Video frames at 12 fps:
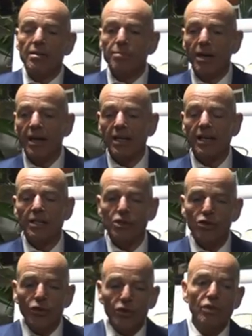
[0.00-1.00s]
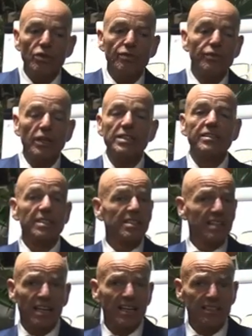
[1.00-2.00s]
But I show you, for
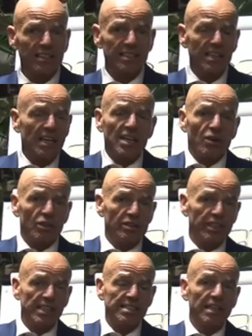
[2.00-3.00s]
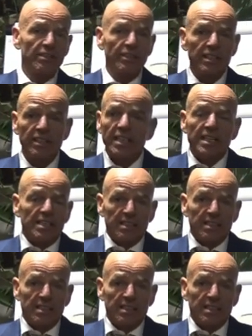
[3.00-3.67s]
instance, like I did on day 7,